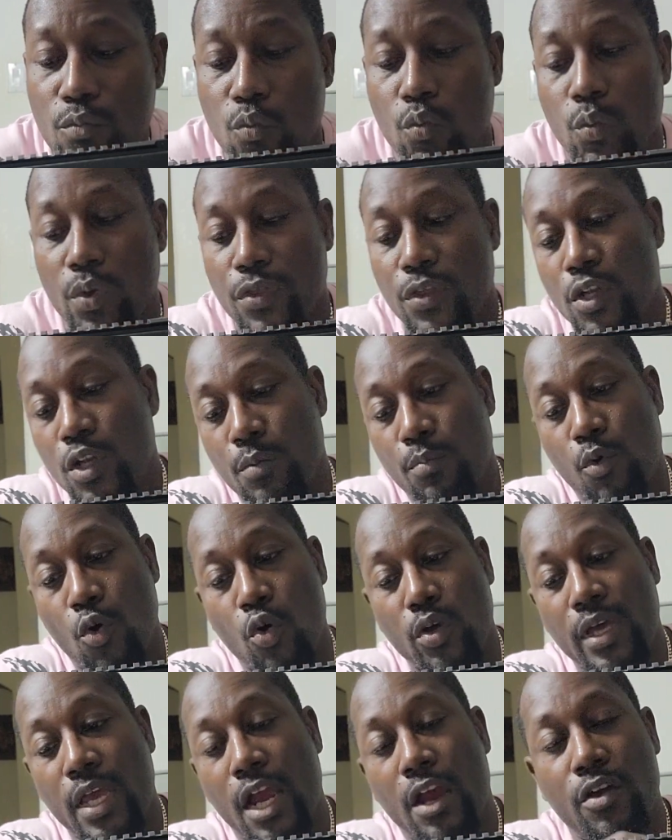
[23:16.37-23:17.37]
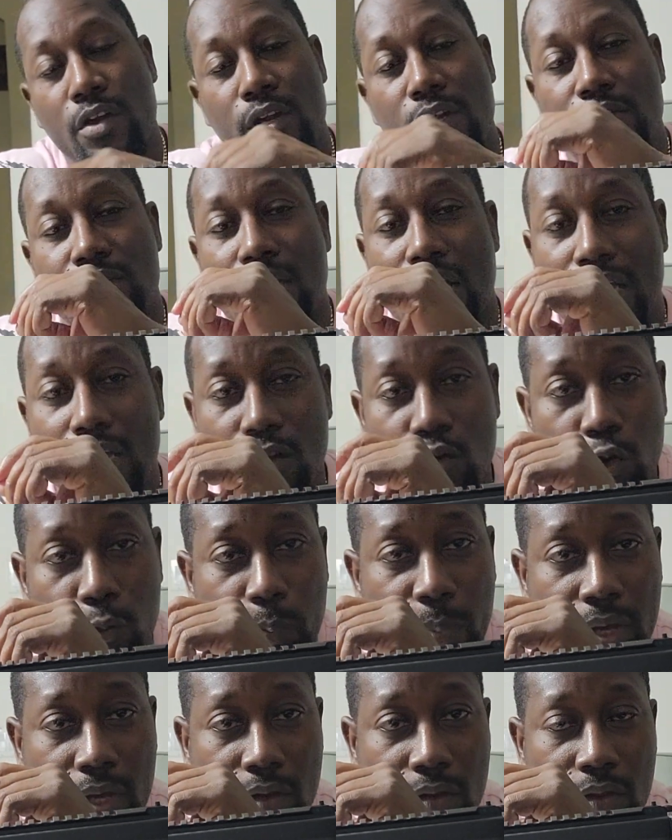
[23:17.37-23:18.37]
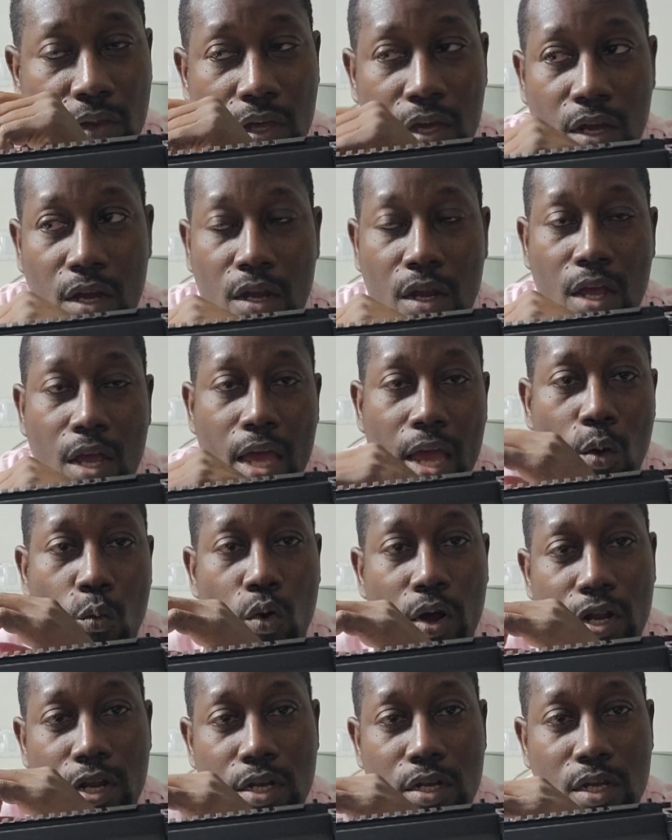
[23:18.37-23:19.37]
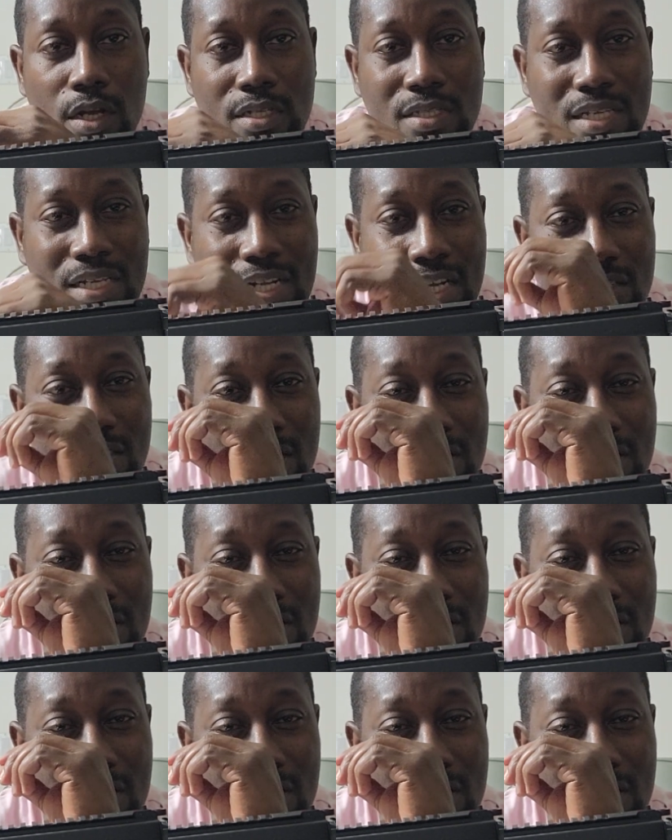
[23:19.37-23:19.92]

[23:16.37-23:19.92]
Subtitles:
within the bolt carrier there's like a little pin there, and what it does, there's